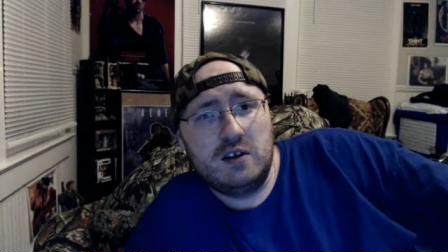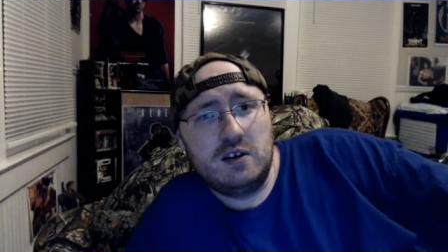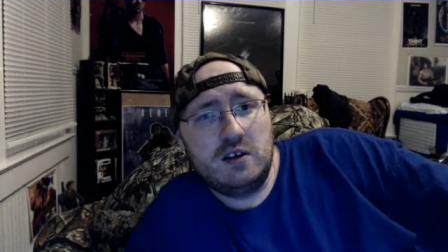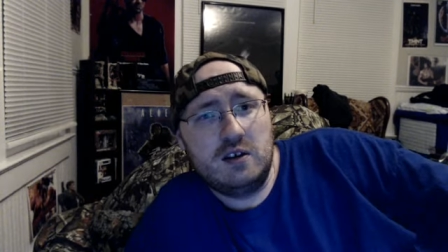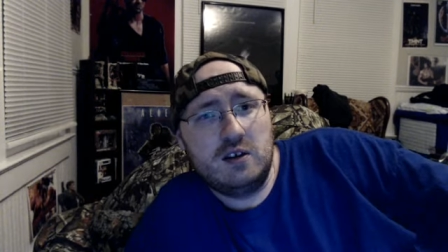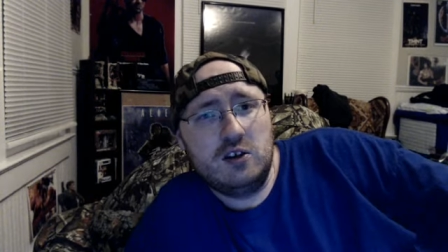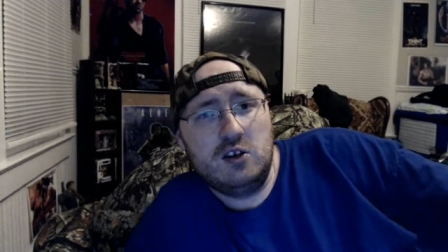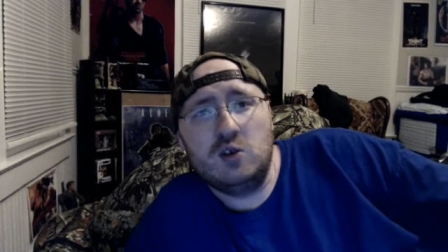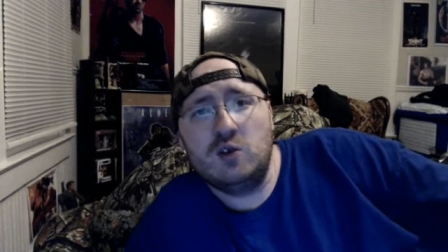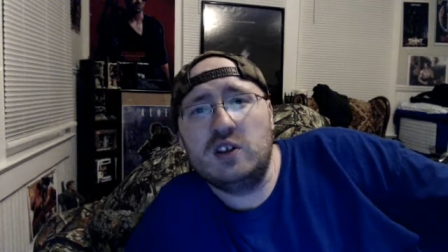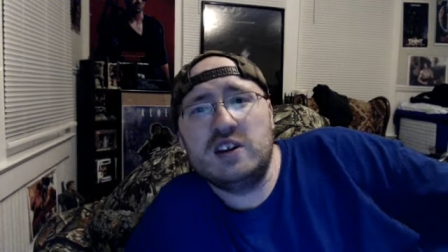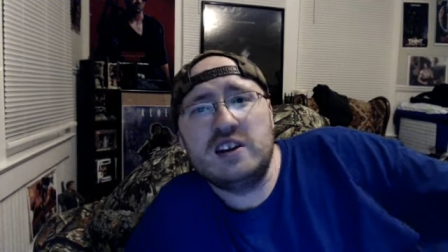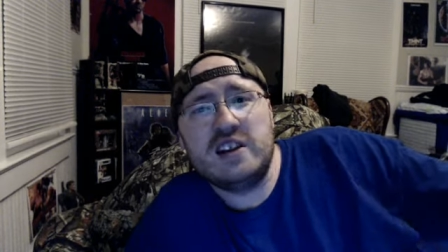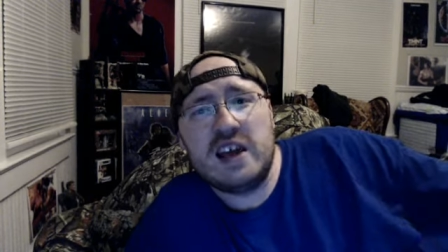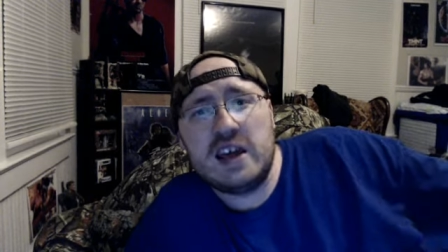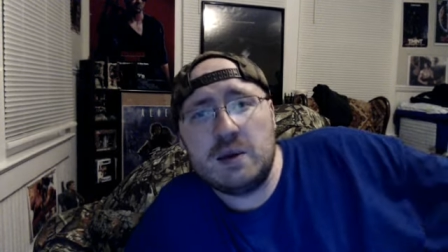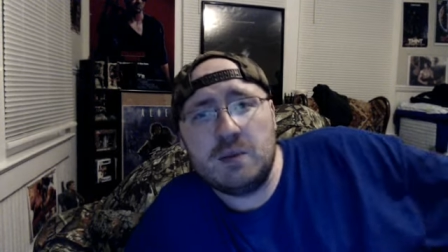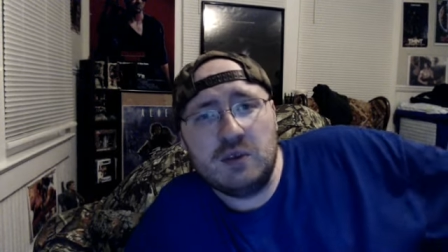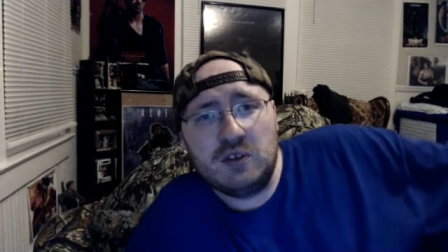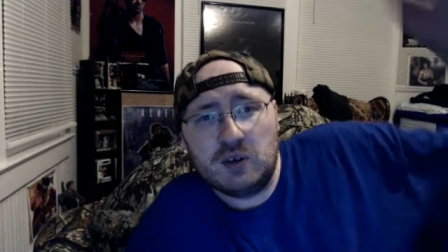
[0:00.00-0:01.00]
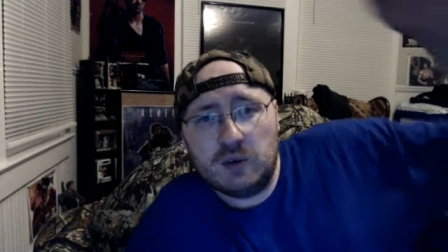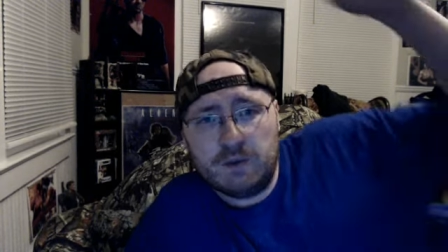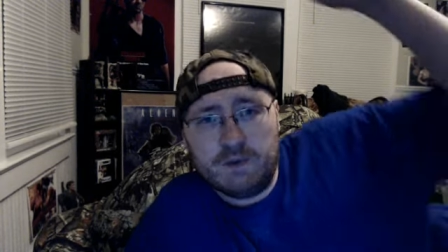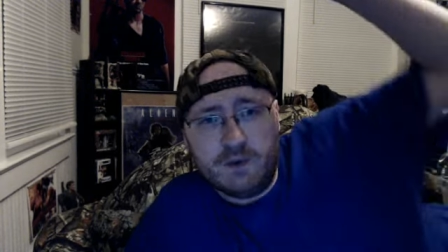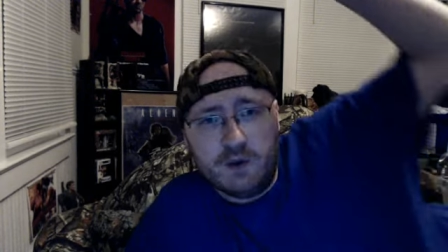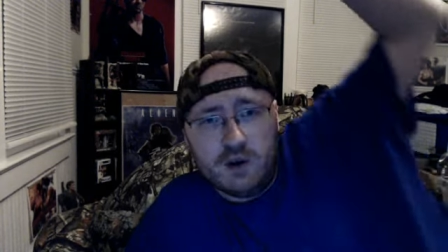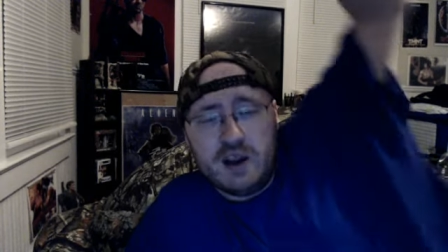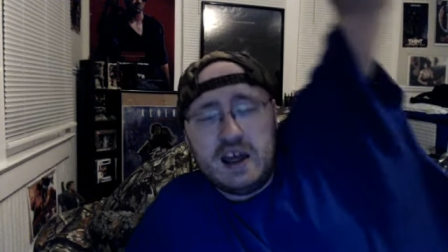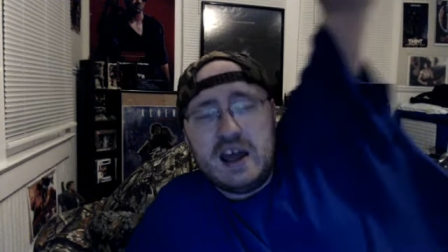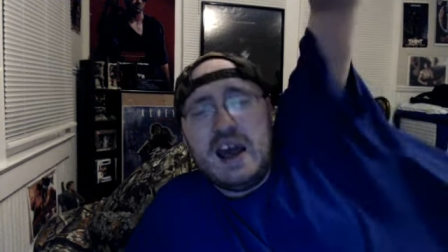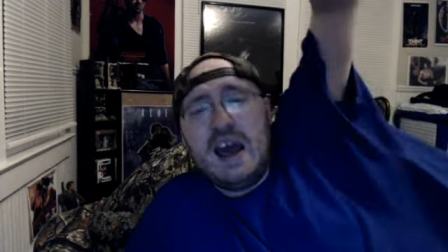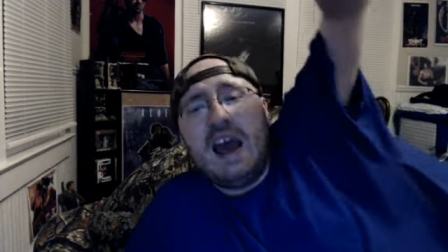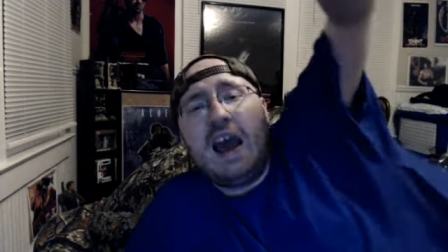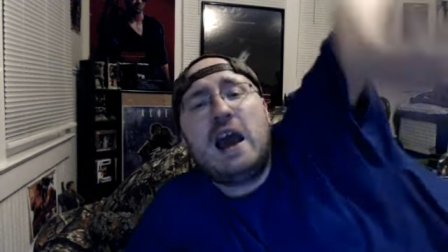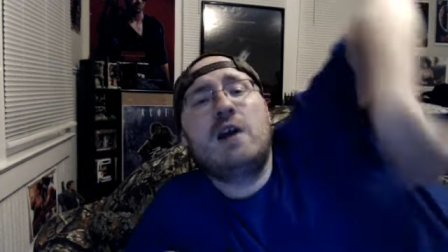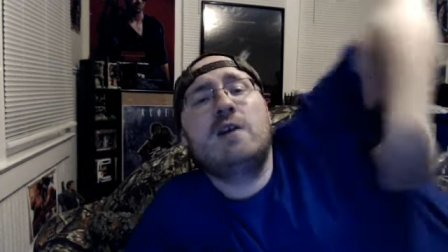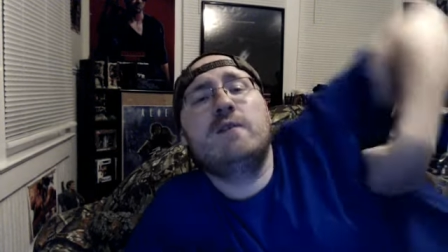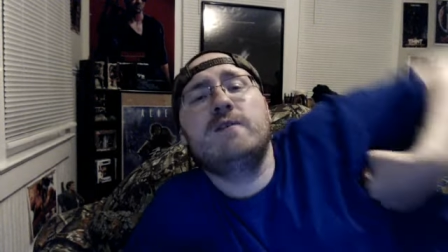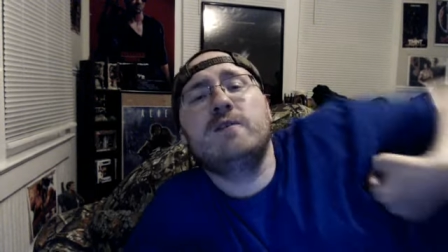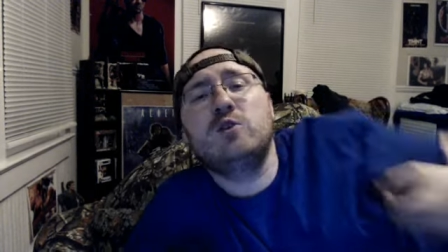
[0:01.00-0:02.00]
You know, the game is afoot.
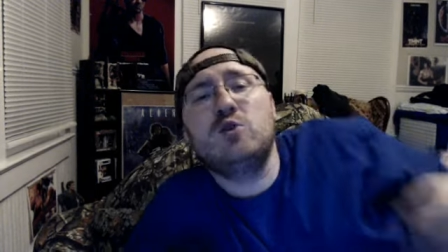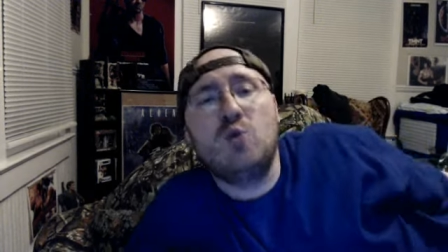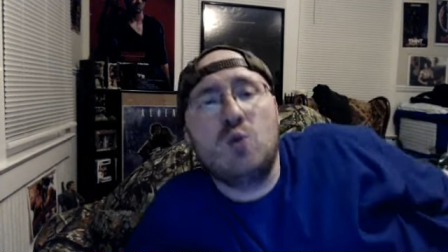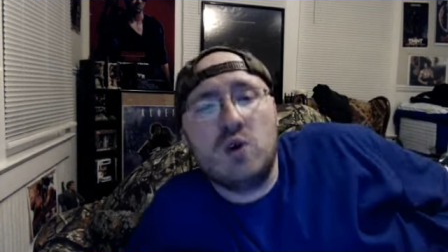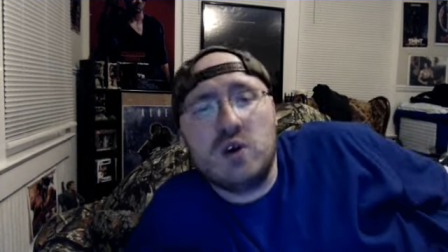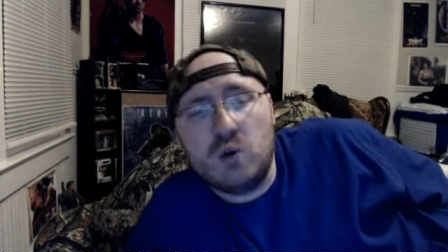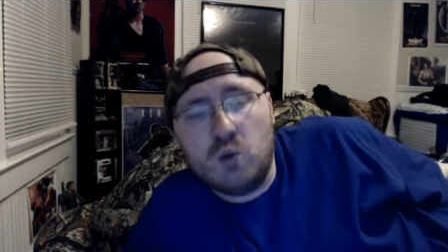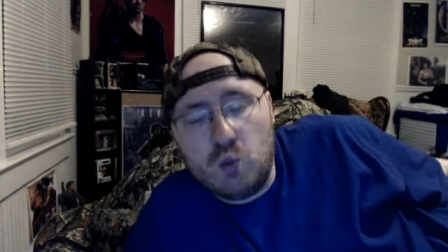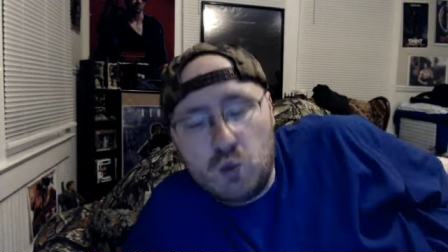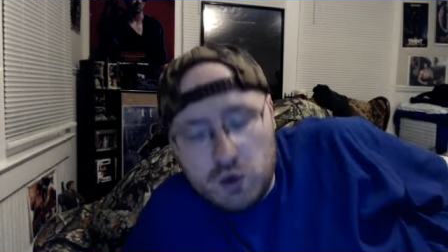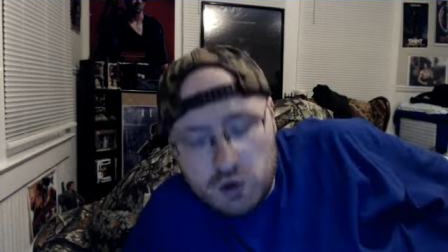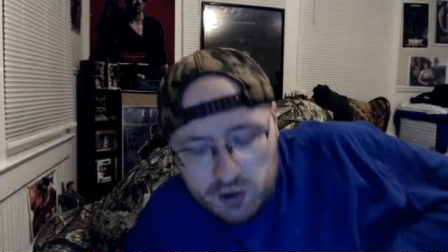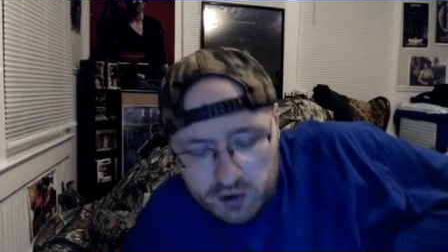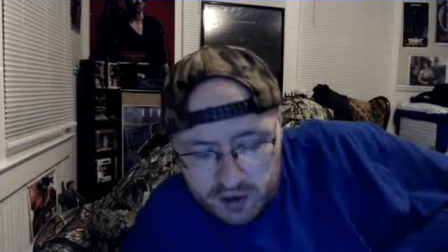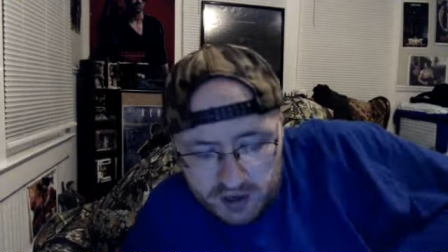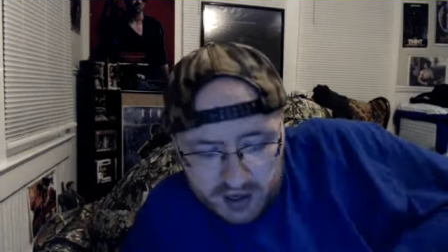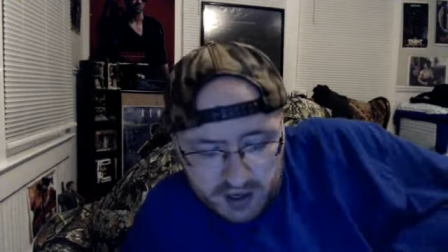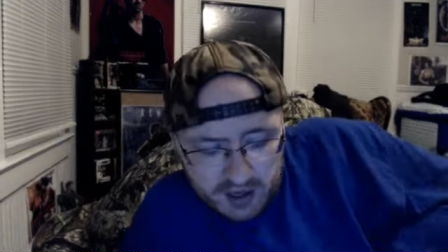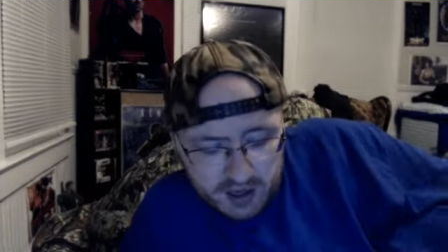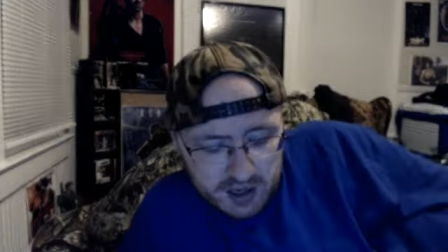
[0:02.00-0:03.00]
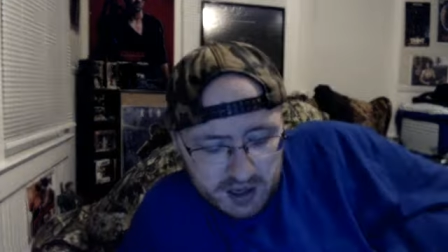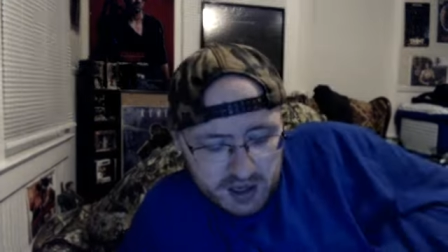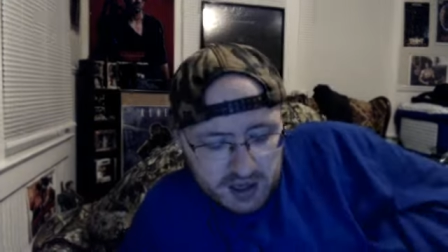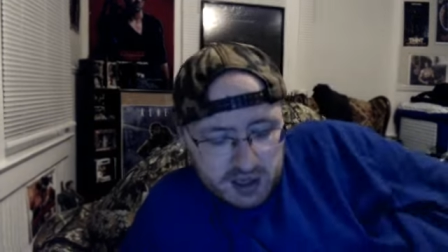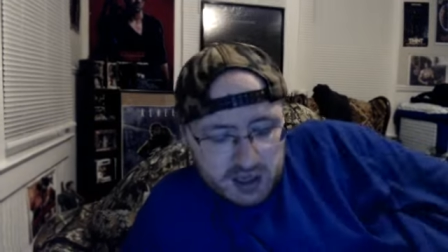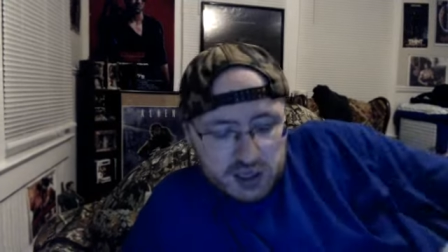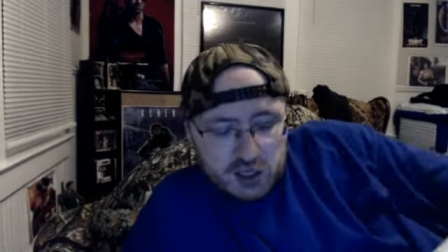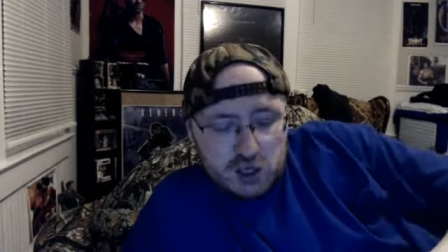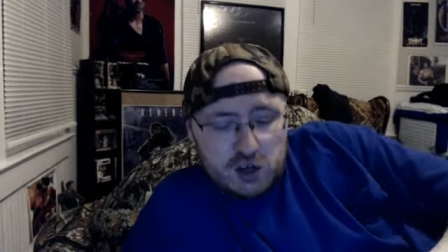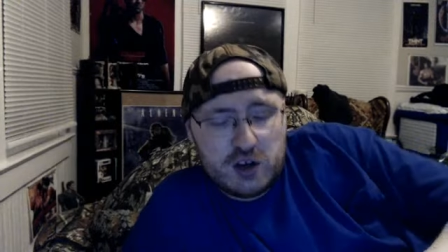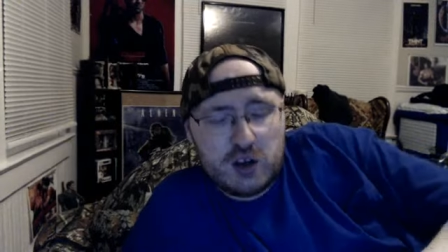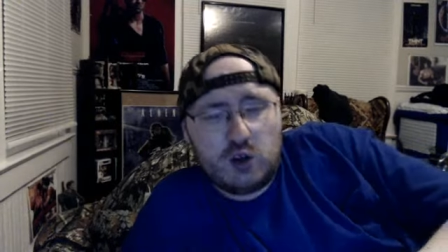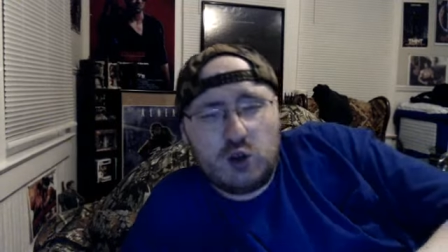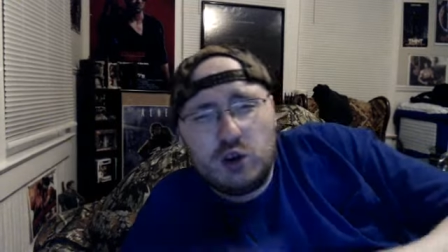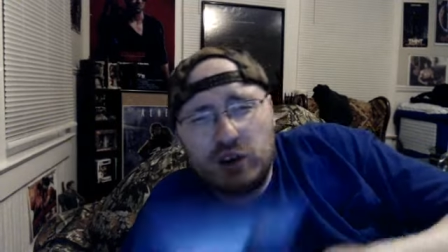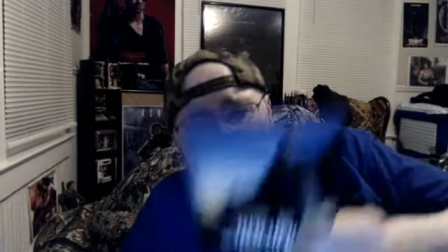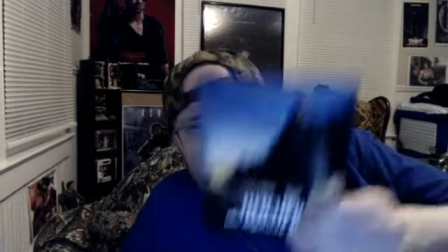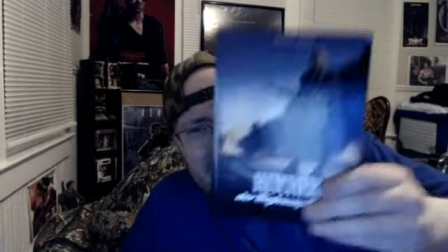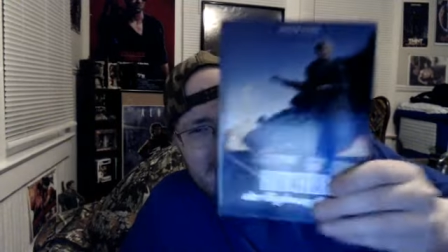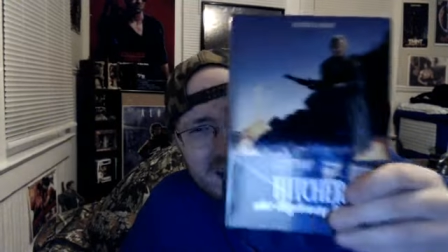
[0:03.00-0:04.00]
However you want to word it. You can look
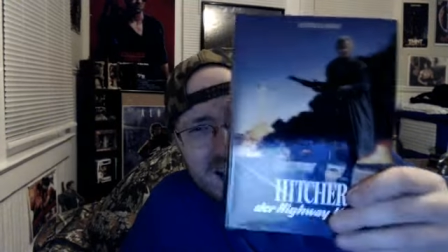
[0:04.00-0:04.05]
at it in